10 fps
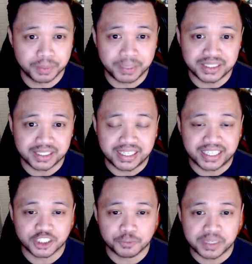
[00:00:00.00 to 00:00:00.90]
basically
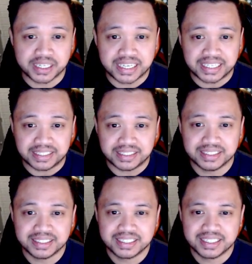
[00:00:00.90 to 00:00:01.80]
explain
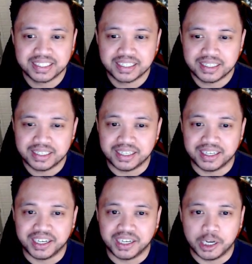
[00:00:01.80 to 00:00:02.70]

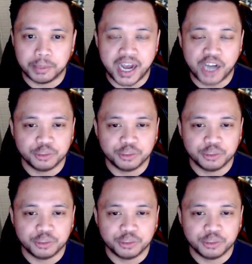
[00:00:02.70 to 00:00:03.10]
how